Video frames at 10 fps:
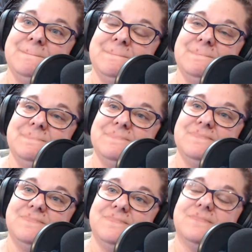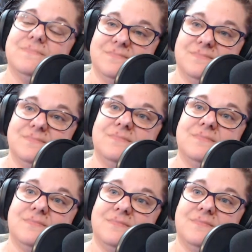after...
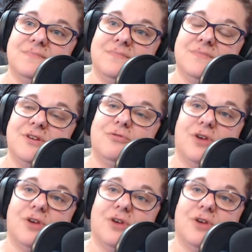Last Jedi,